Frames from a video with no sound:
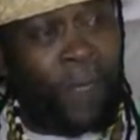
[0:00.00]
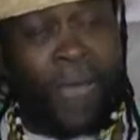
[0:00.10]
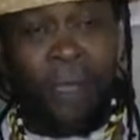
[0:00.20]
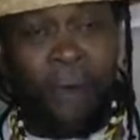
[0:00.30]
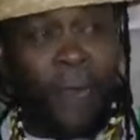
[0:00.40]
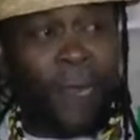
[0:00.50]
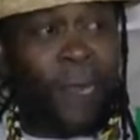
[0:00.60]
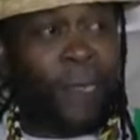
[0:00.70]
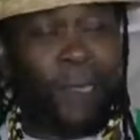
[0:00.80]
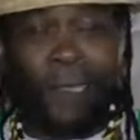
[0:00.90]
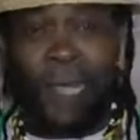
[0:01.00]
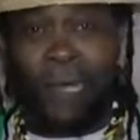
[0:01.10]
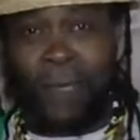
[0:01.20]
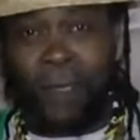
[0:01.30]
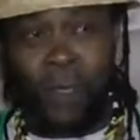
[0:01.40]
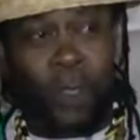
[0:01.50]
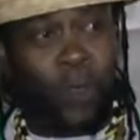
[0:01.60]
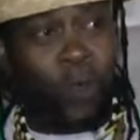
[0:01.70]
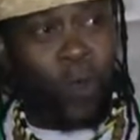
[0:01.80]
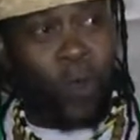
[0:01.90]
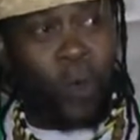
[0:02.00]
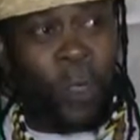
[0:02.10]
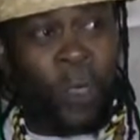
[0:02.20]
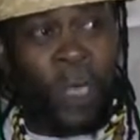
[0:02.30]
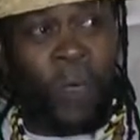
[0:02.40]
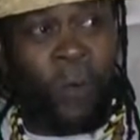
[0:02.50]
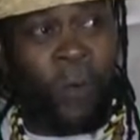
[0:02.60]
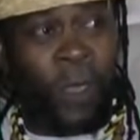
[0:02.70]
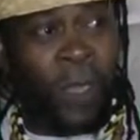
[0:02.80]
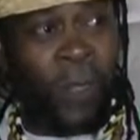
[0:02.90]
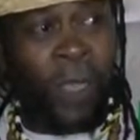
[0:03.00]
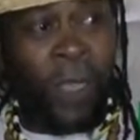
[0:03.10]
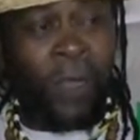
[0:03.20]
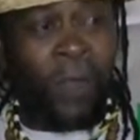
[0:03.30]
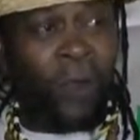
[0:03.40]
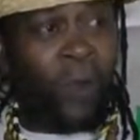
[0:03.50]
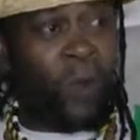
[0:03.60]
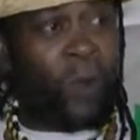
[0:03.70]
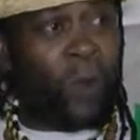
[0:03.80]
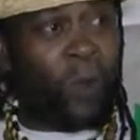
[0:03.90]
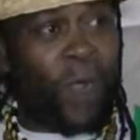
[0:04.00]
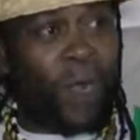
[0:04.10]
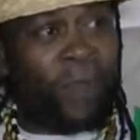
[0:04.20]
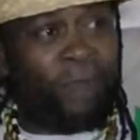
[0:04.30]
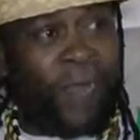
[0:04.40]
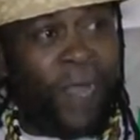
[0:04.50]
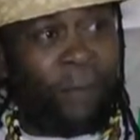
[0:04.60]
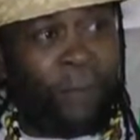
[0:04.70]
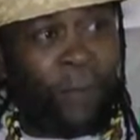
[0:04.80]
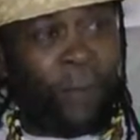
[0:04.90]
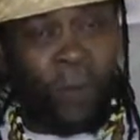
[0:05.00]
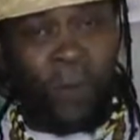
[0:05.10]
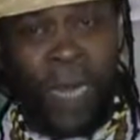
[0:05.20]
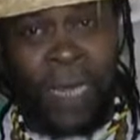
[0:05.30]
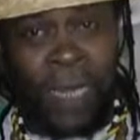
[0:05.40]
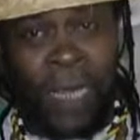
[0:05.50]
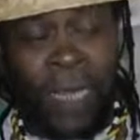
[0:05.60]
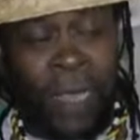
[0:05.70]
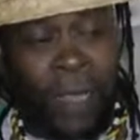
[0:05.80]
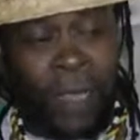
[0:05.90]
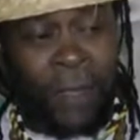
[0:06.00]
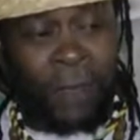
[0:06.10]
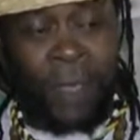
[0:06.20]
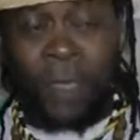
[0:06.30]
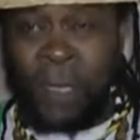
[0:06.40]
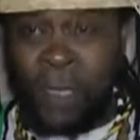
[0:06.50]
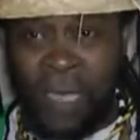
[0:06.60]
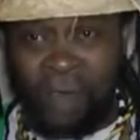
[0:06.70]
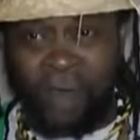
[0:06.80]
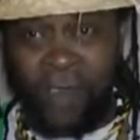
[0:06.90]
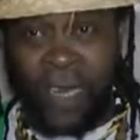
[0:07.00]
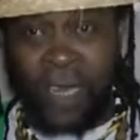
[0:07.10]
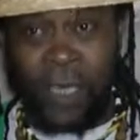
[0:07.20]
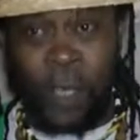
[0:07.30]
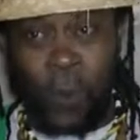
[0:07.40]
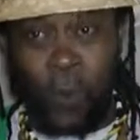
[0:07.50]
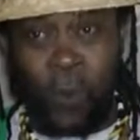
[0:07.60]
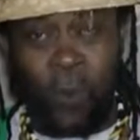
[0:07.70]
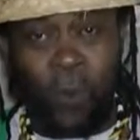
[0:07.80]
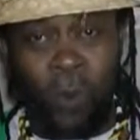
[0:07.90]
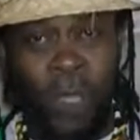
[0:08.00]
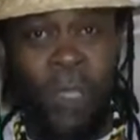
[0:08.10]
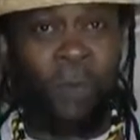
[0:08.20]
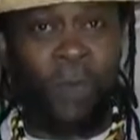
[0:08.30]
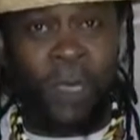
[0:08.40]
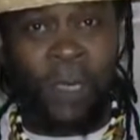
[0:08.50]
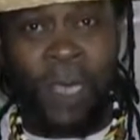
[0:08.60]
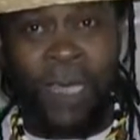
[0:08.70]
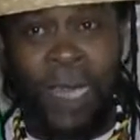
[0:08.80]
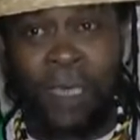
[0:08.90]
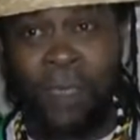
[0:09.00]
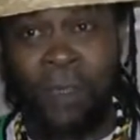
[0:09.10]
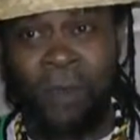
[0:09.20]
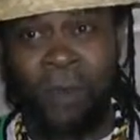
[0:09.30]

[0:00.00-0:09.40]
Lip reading: or understand and the stories that we hear, the only one of them that is definitely true is Mr. Death.